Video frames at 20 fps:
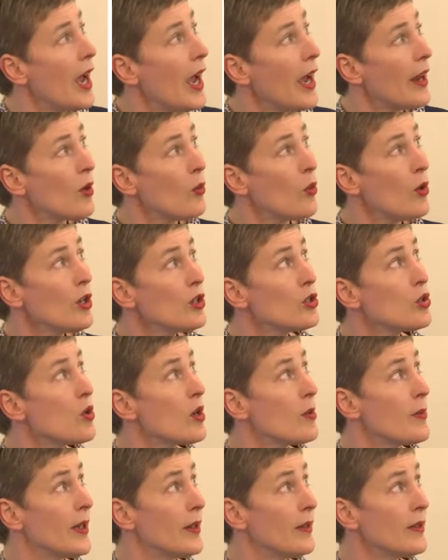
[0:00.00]
And I want to
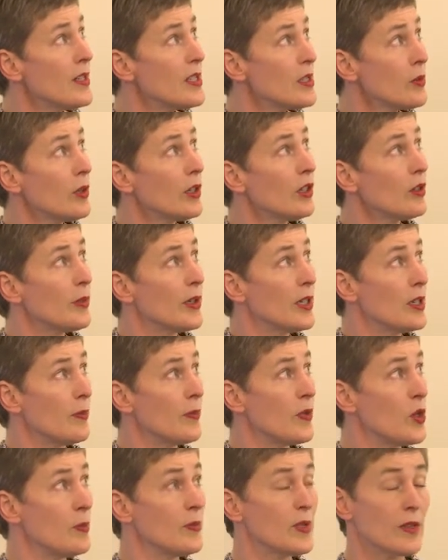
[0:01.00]
talk about this one a little bit in
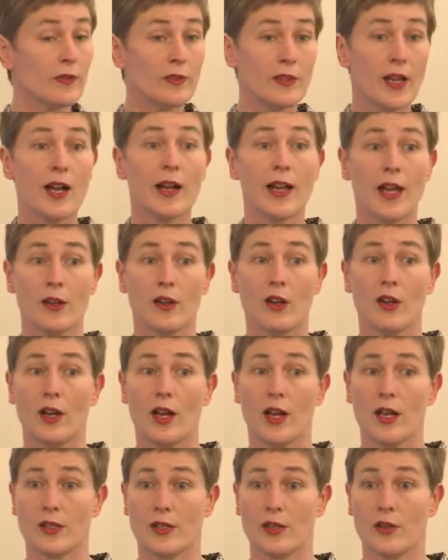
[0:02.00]
terms of lung
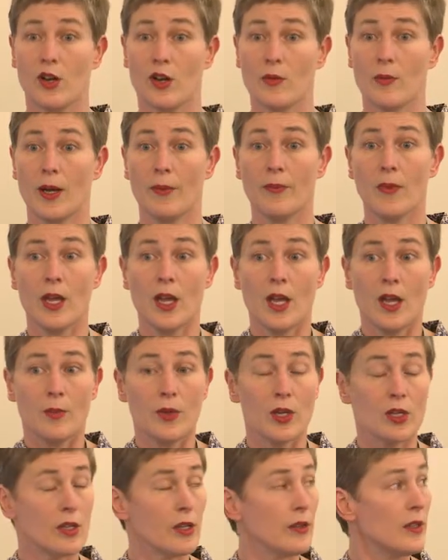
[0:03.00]
adenocarcinoma,
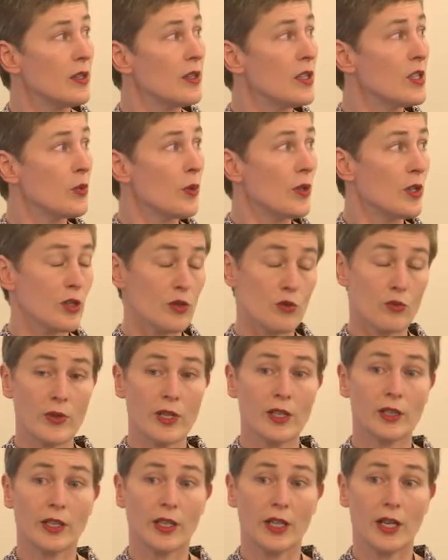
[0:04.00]
because I think this one is
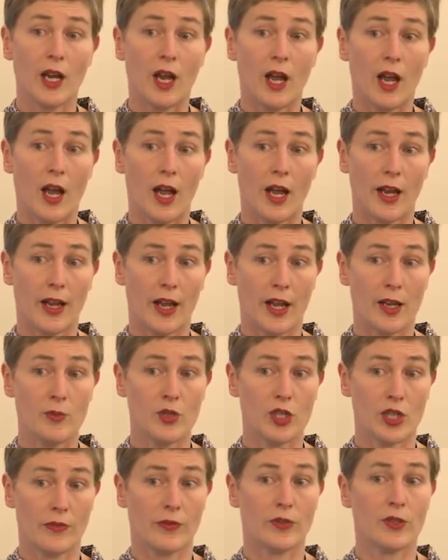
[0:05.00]
really a game
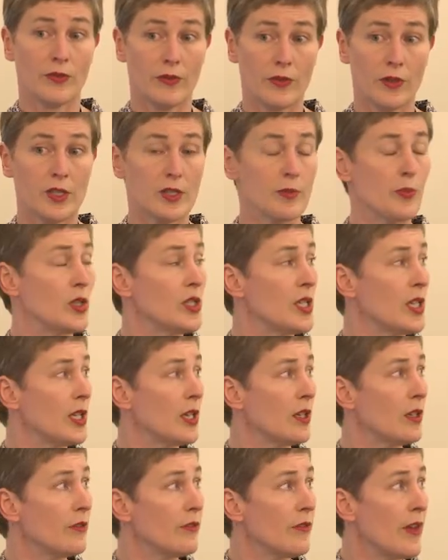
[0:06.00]
shifter for this
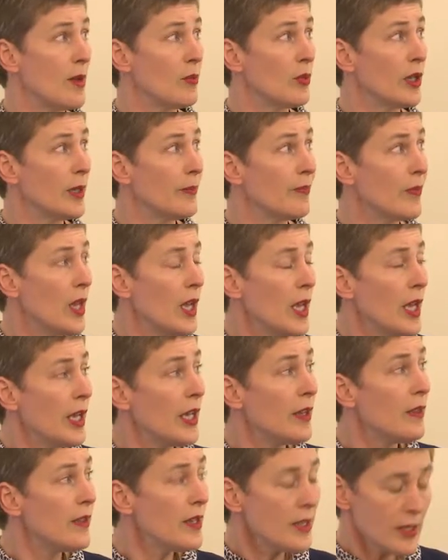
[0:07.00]
particular family.
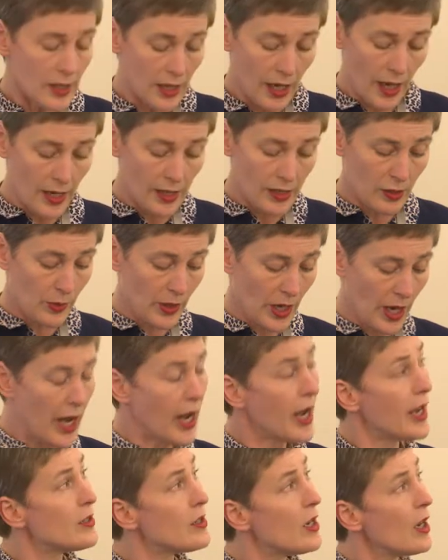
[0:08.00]
In this case, we
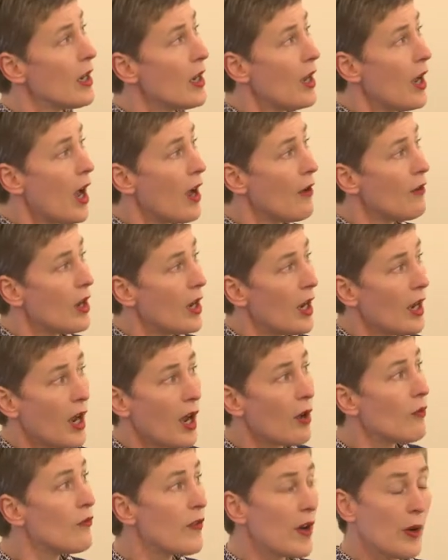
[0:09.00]
had
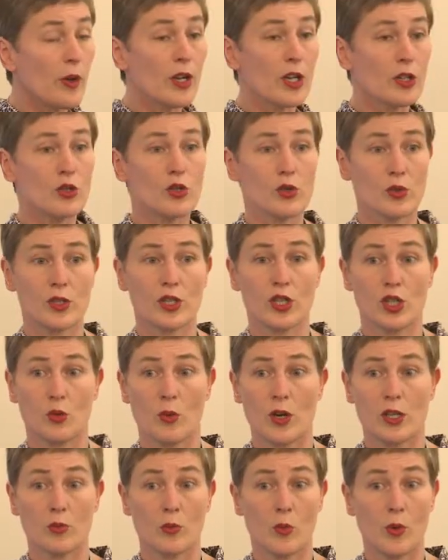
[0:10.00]
a very unusual
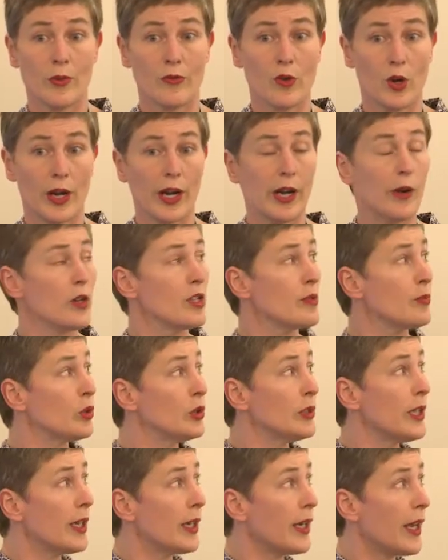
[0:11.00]
situation where we've got heritable
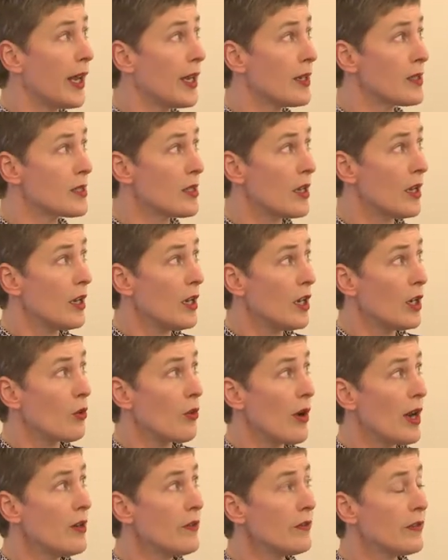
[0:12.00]
lung cancer.
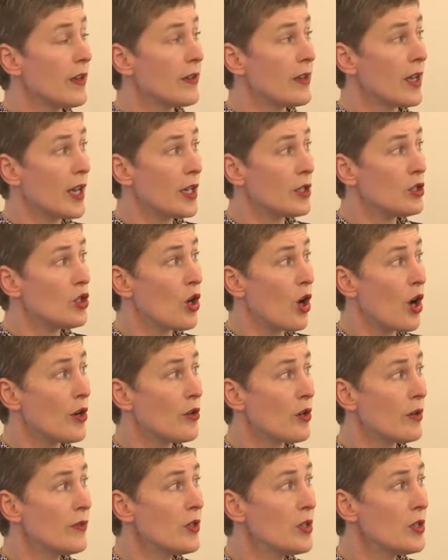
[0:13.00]
Grandfather had
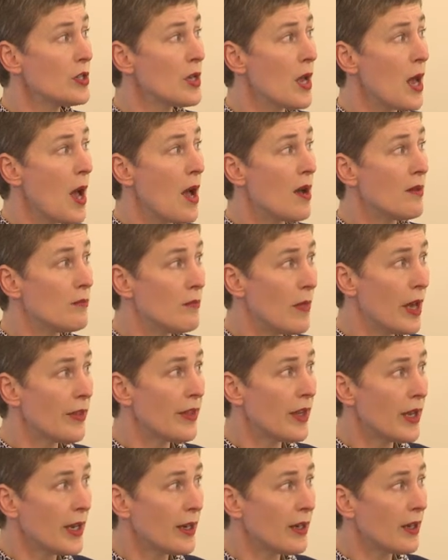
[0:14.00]
died of it.
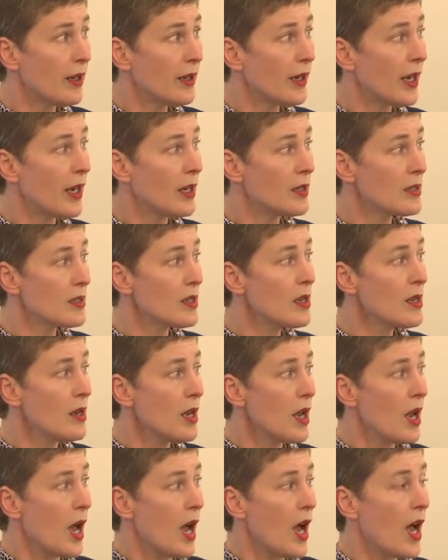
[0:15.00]
Mother had lung cancer.
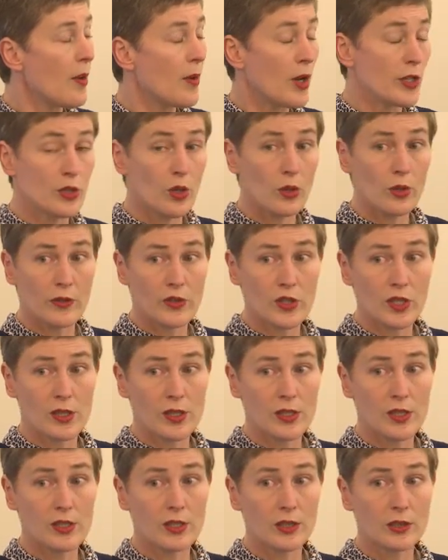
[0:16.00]
I don't know if she
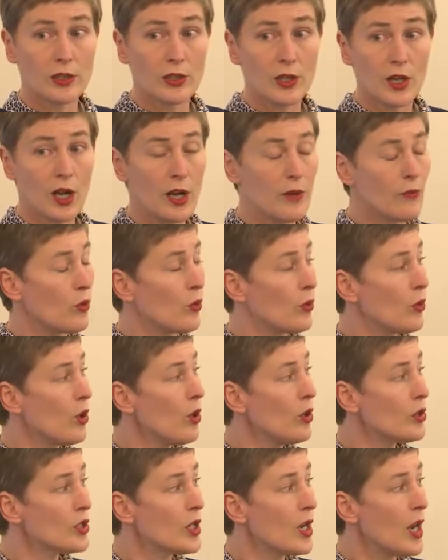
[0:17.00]
is still alive or
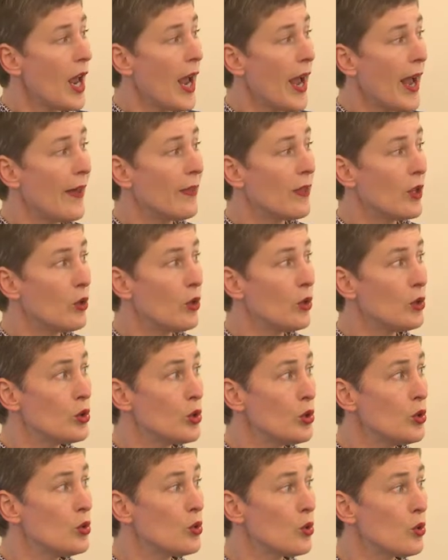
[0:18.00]
not. And then her
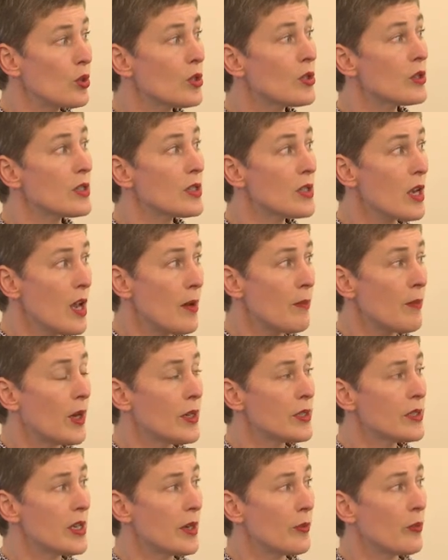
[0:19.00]
2 daughters by
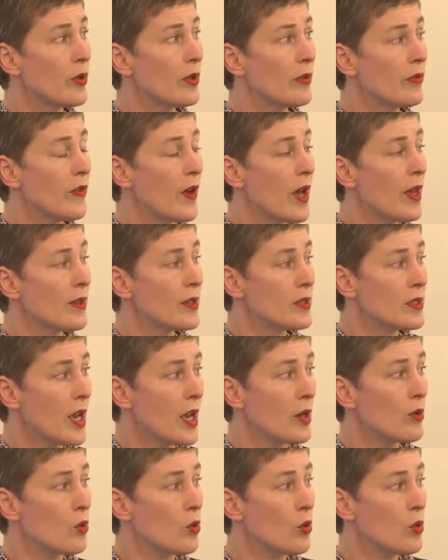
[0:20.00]
separate fathers
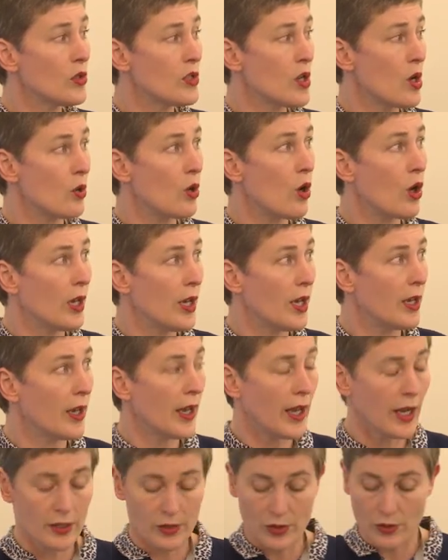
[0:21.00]
had also got lung
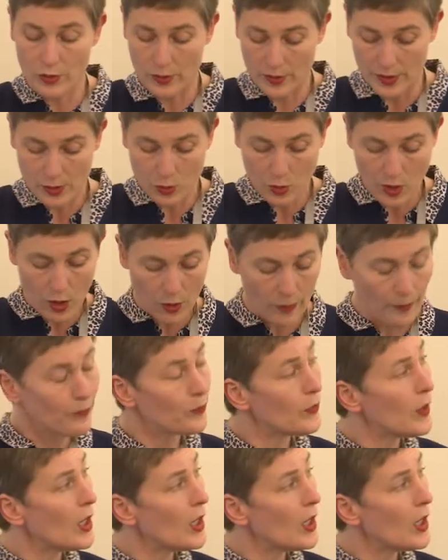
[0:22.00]
cancer as well.